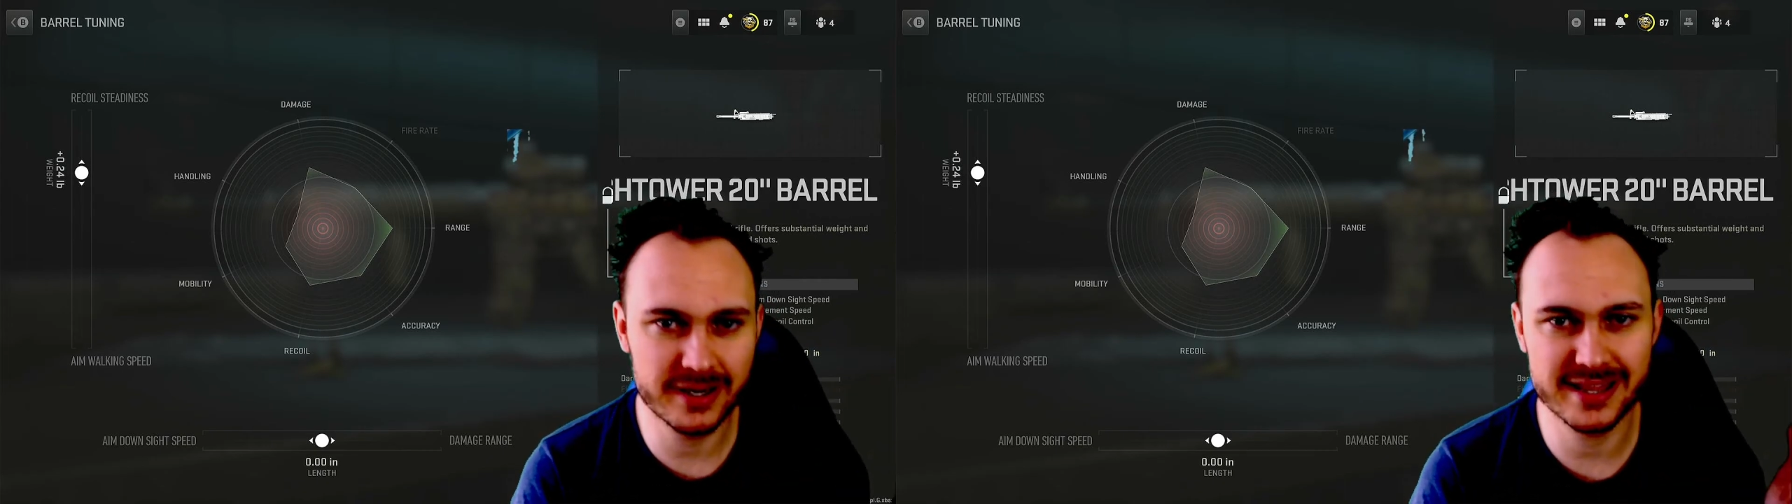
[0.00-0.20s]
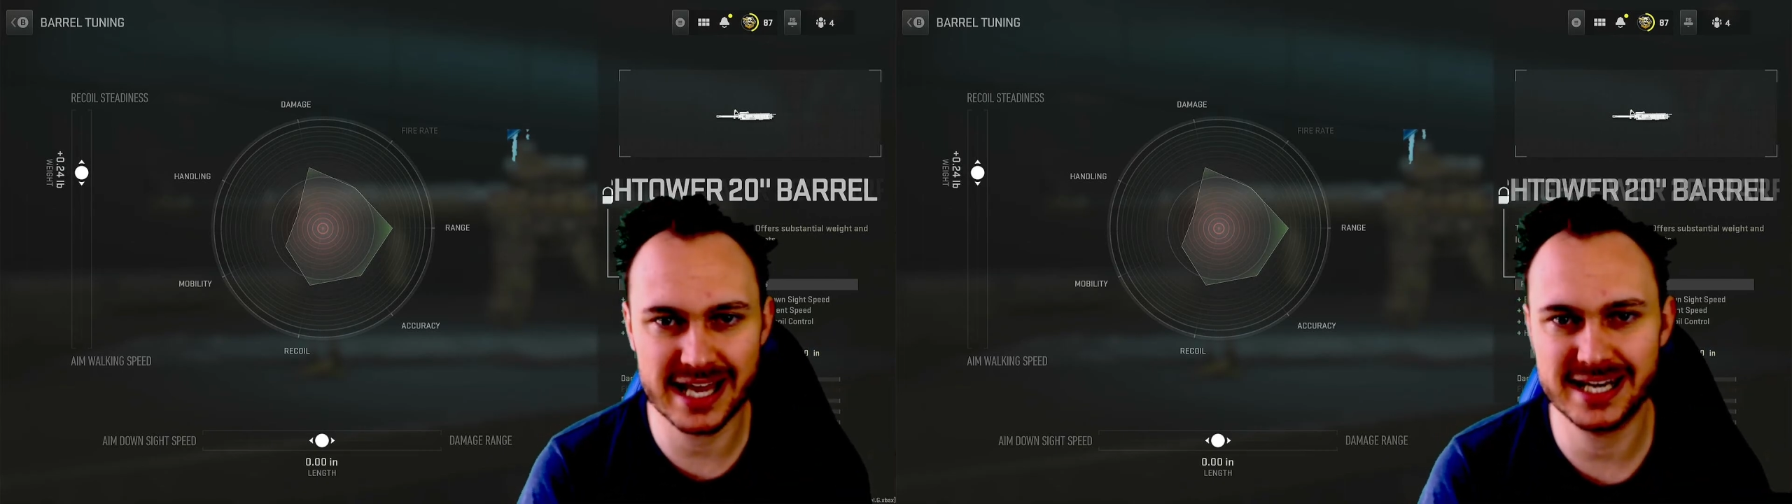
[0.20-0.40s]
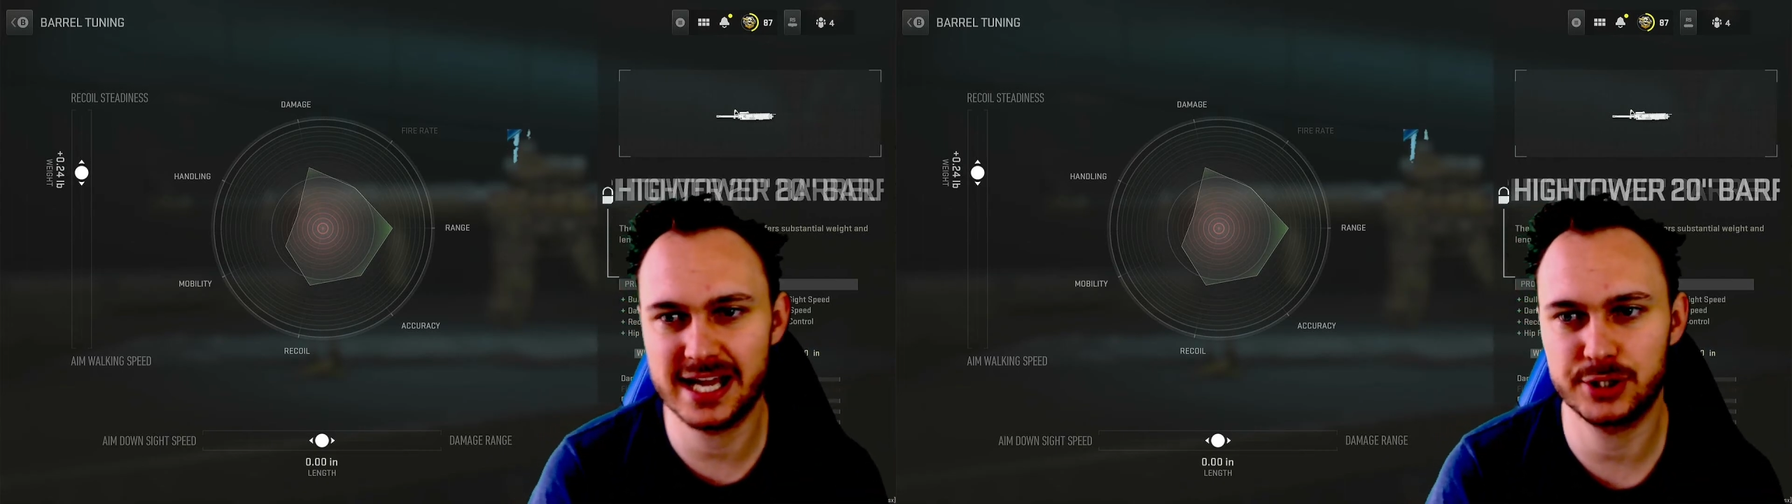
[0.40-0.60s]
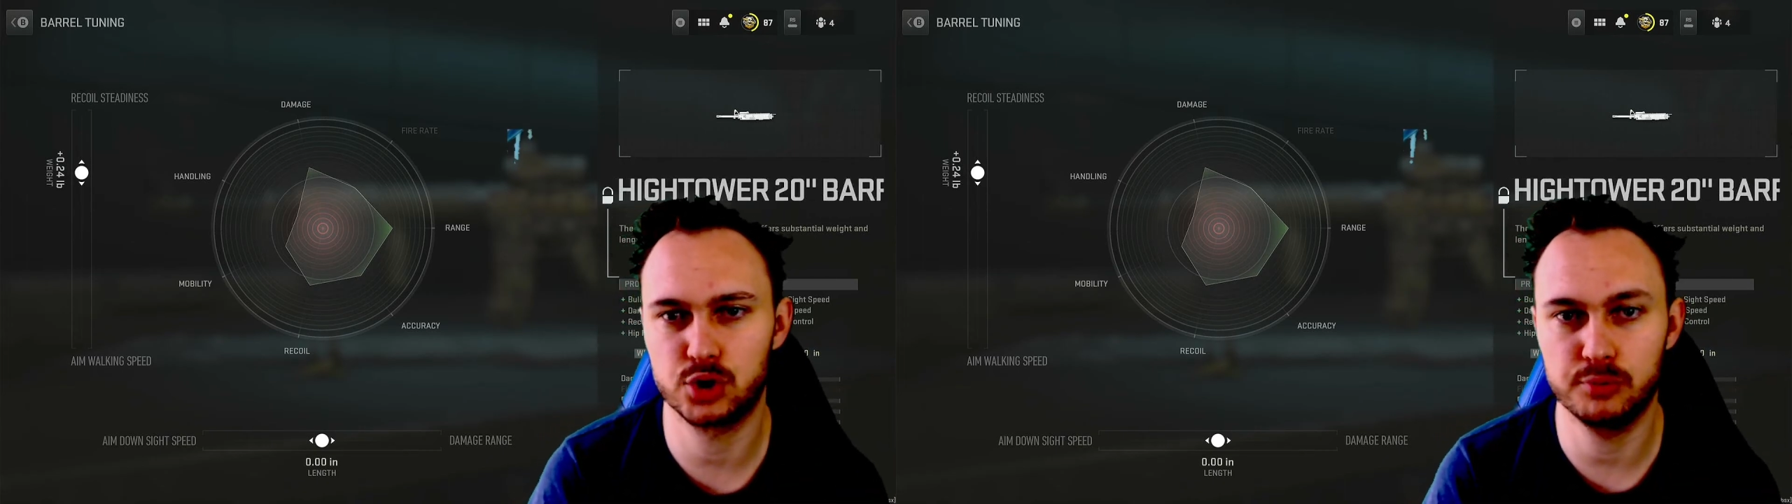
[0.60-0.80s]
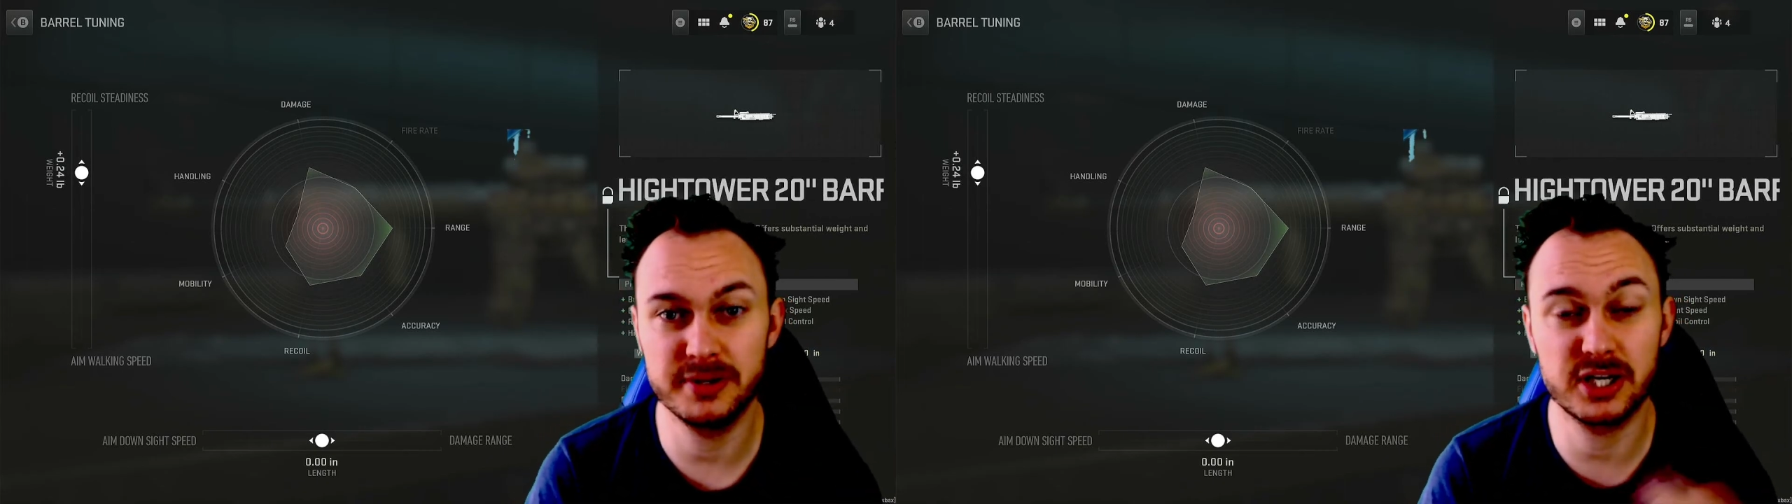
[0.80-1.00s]
than natural
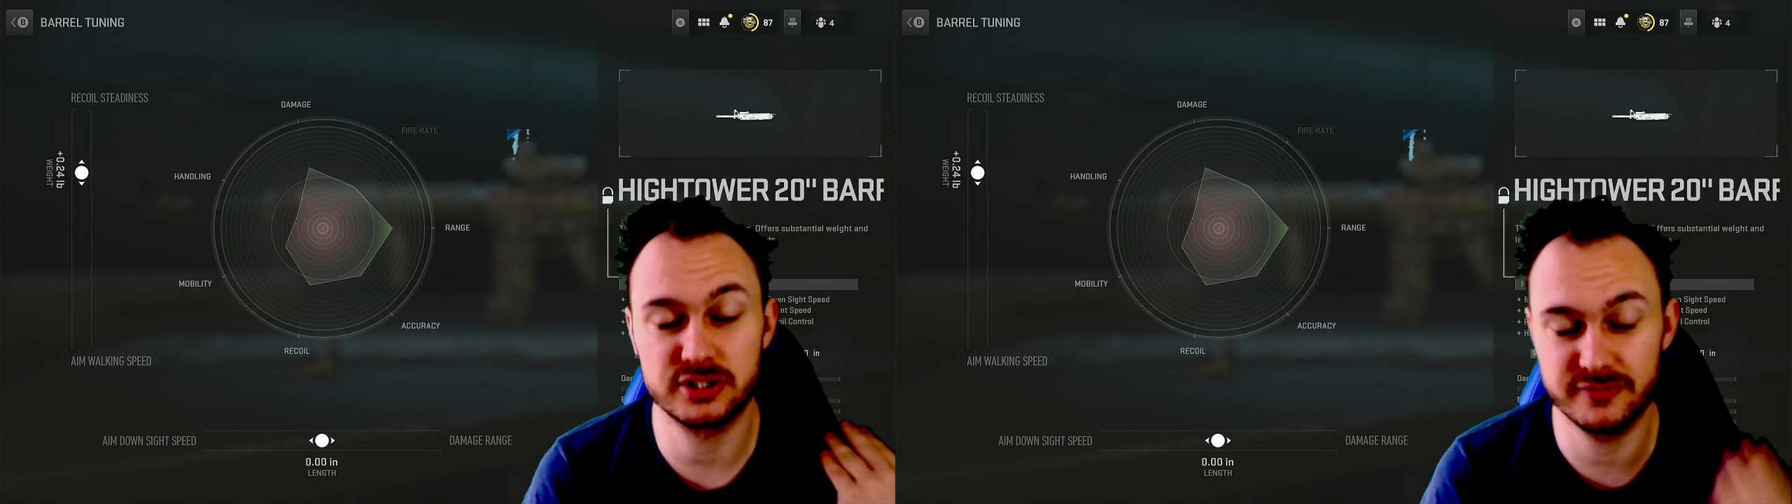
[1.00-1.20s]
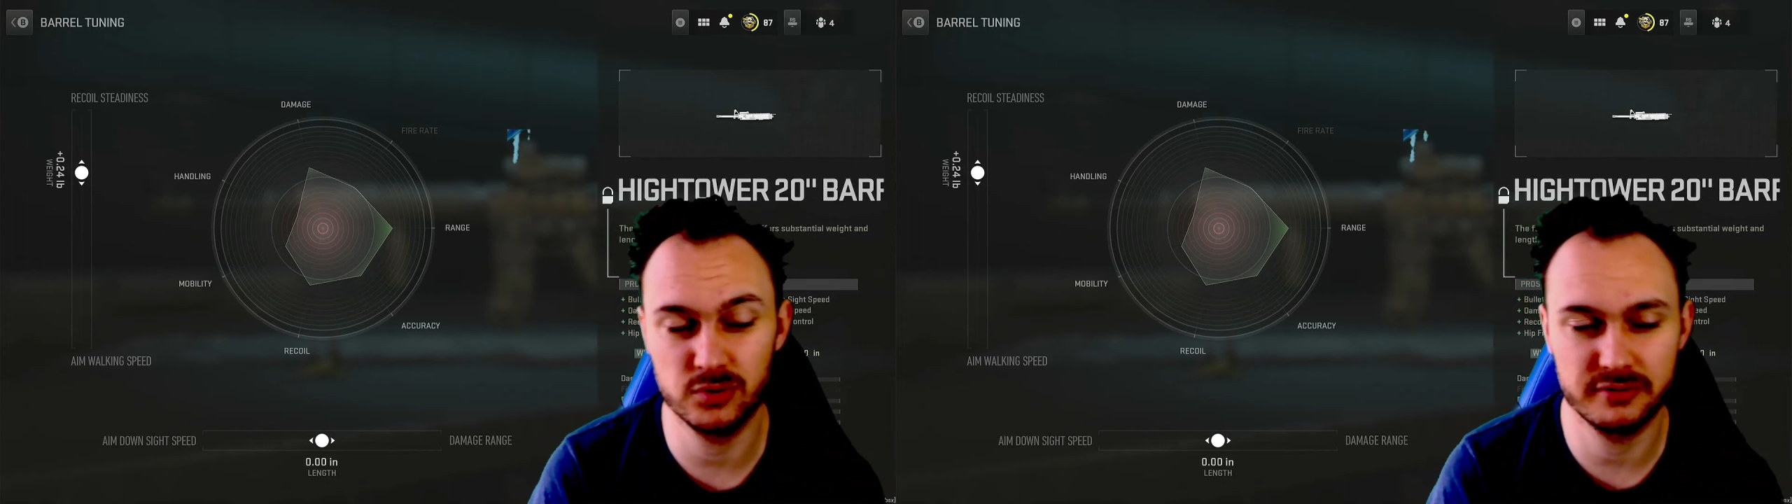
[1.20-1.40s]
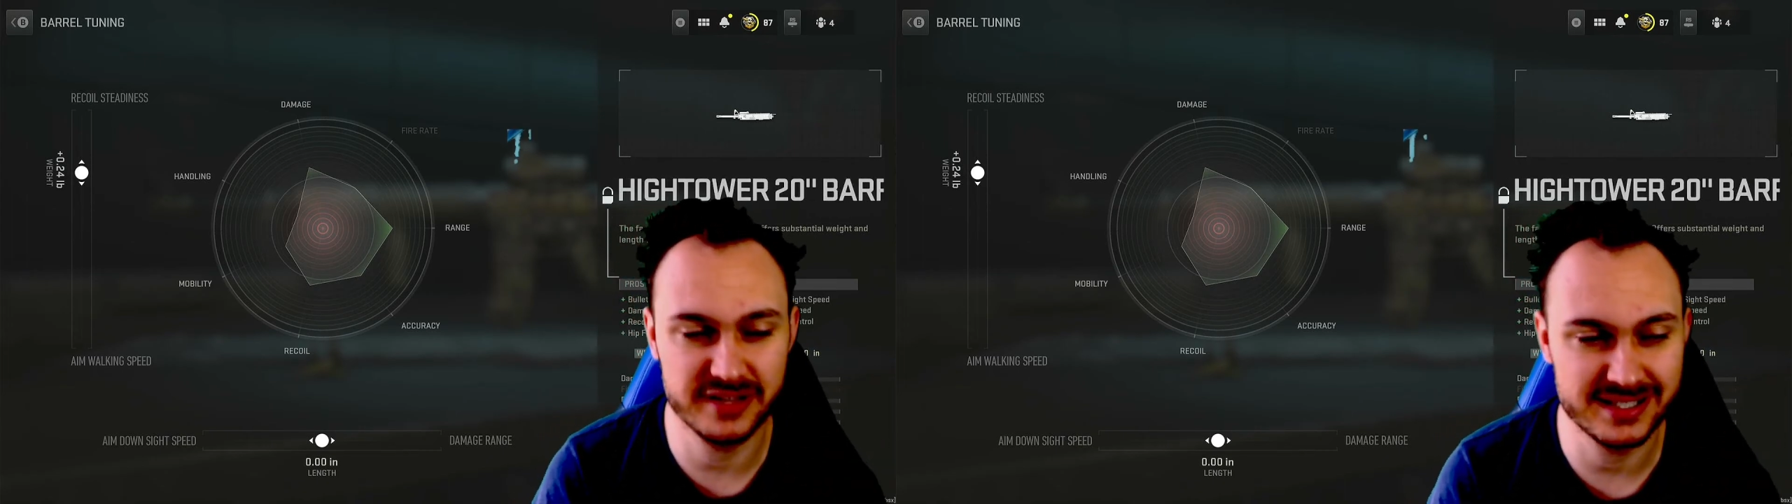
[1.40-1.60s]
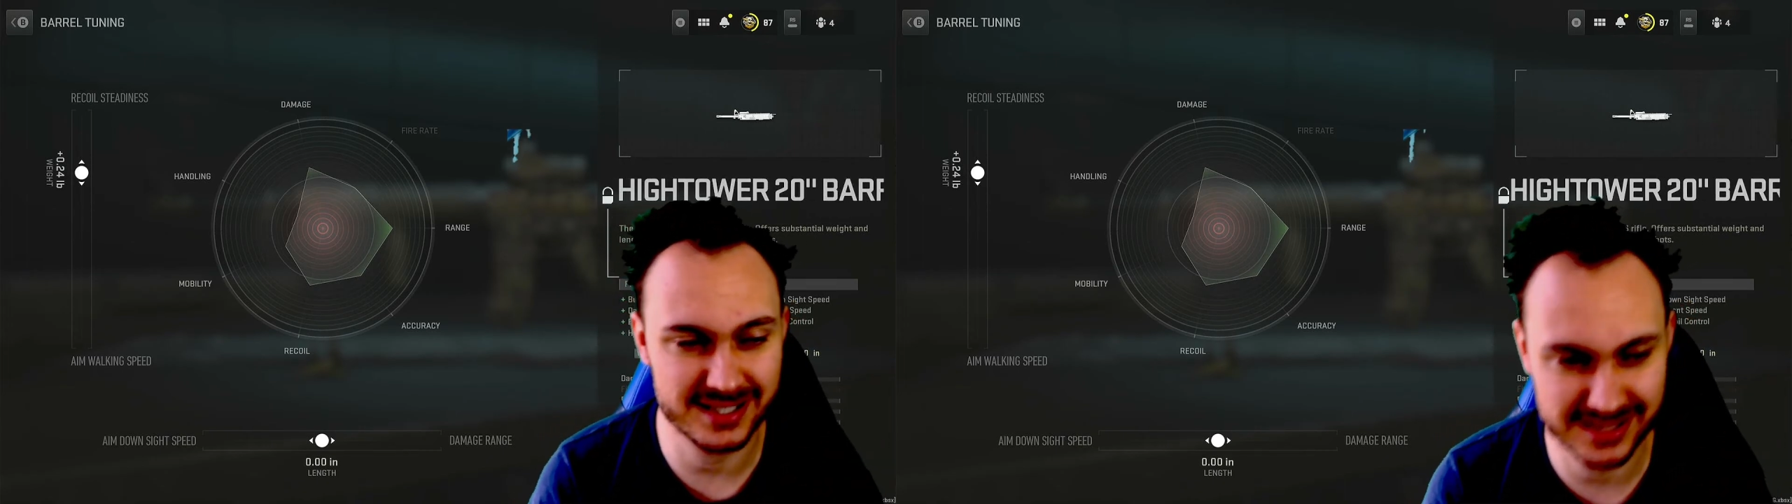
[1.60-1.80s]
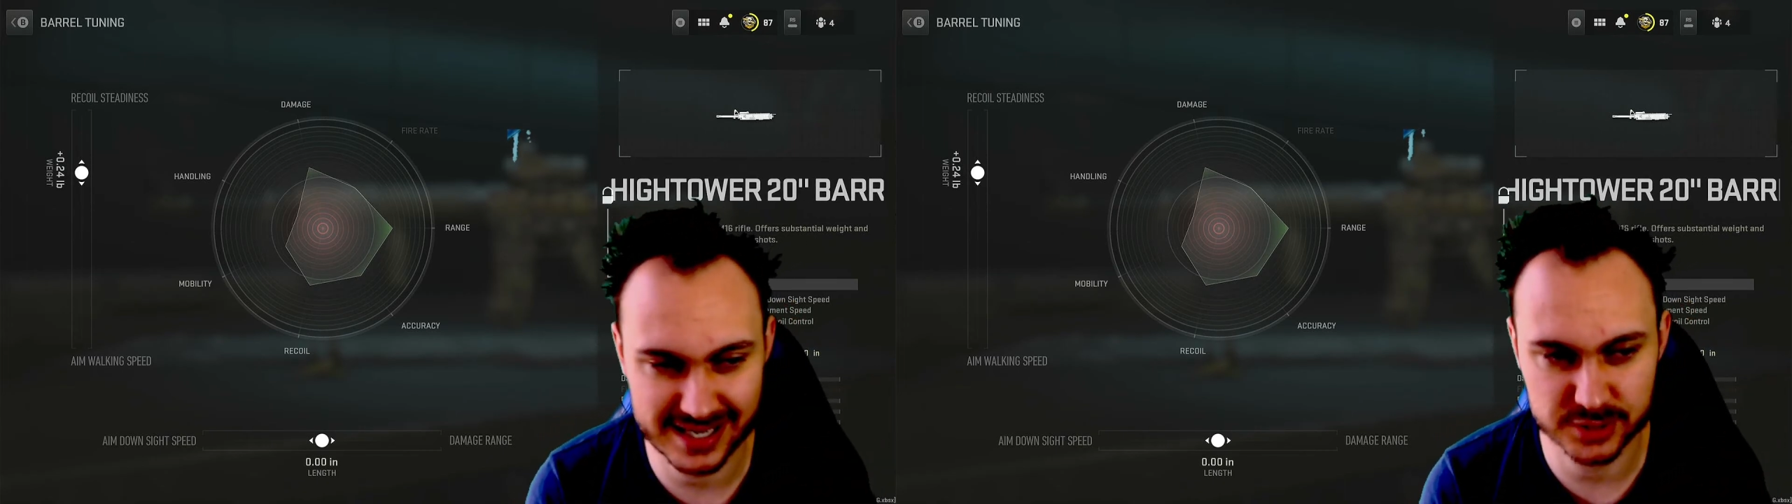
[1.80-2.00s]
because of all of these
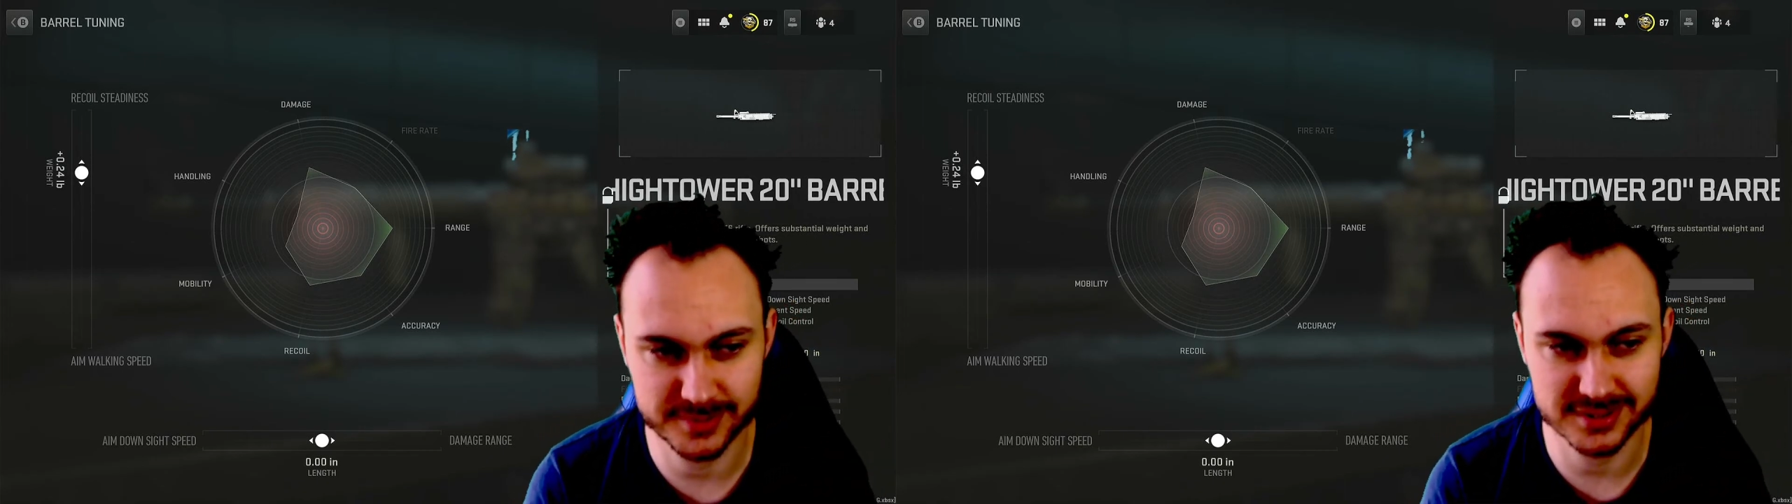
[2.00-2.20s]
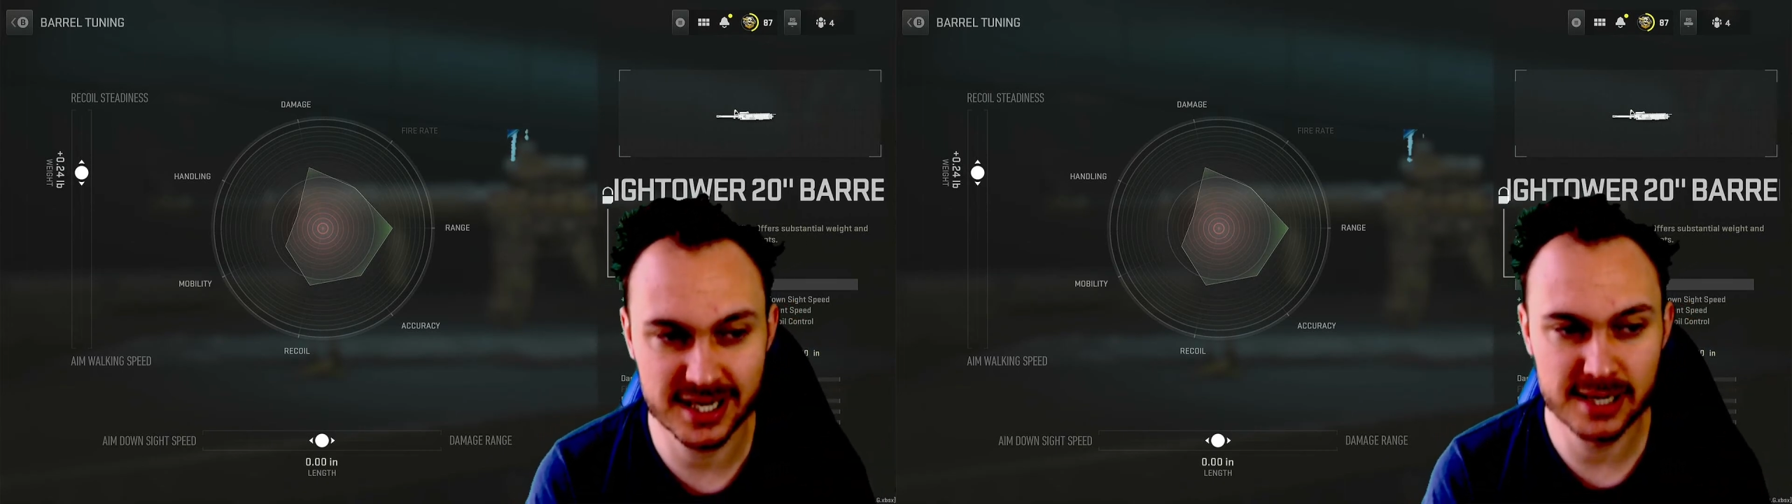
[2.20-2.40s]
attachments.